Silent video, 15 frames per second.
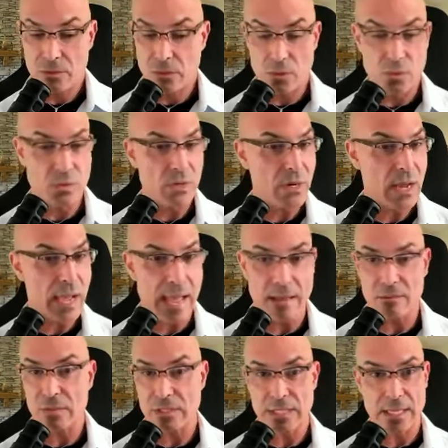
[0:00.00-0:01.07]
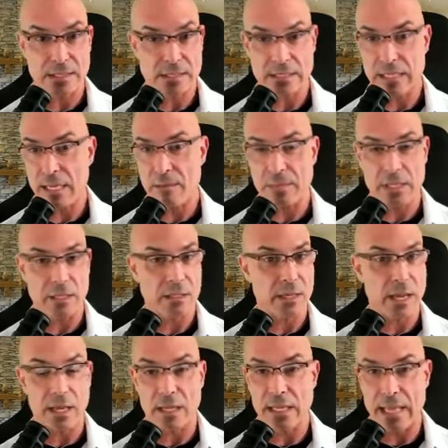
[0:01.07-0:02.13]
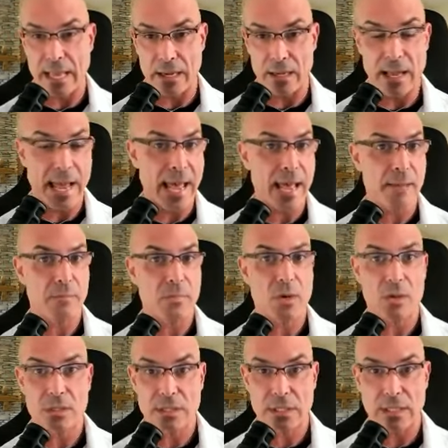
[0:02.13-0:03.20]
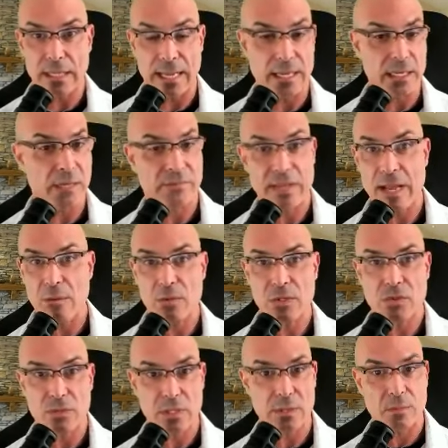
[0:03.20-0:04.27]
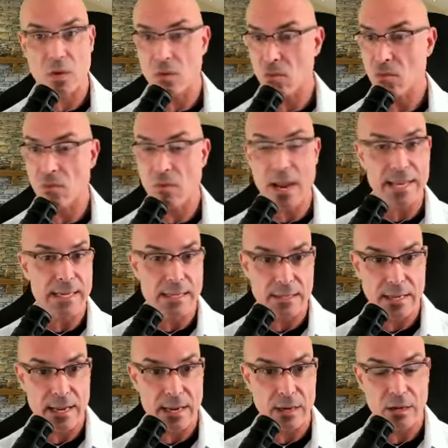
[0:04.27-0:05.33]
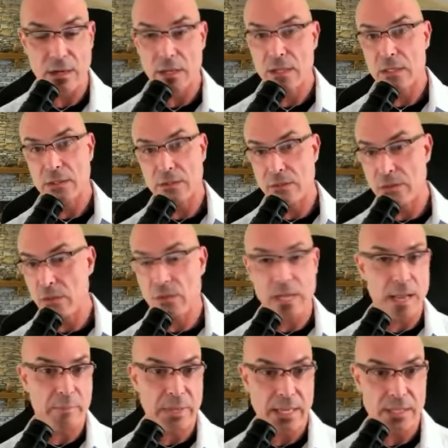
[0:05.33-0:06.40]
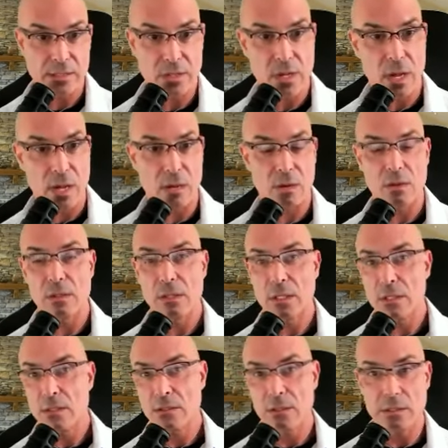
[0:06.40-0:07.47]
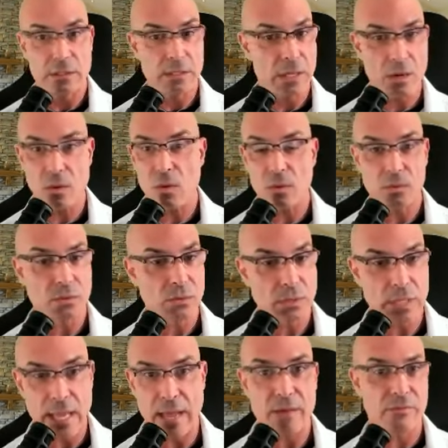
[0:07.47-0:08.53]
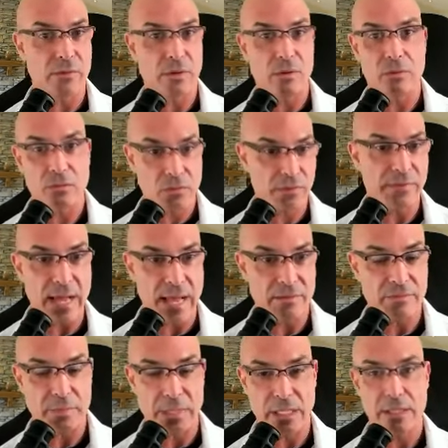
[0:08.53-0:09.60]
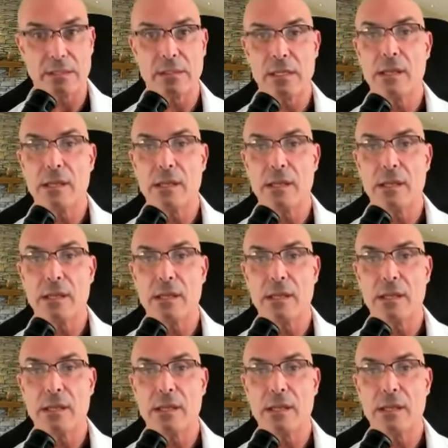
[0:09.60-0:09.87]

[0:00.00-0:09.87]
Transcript: Do not resuscitate me again. I'm going to the light. If that was real, I'm going right in there. Do not pass go. Don't ever revive me.